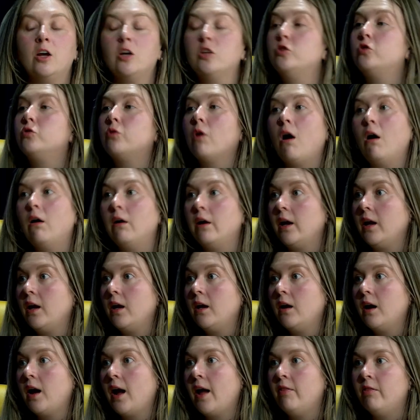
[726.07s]

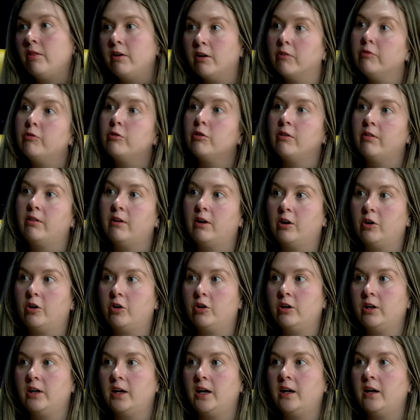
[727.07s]
drawing, and therefore they're
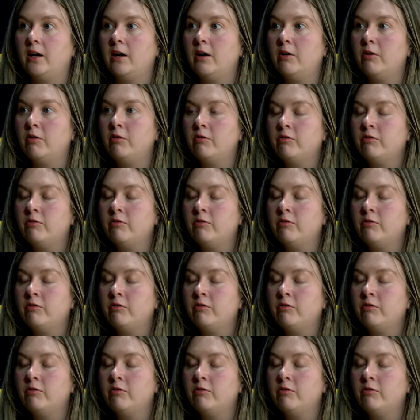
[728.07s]
creative.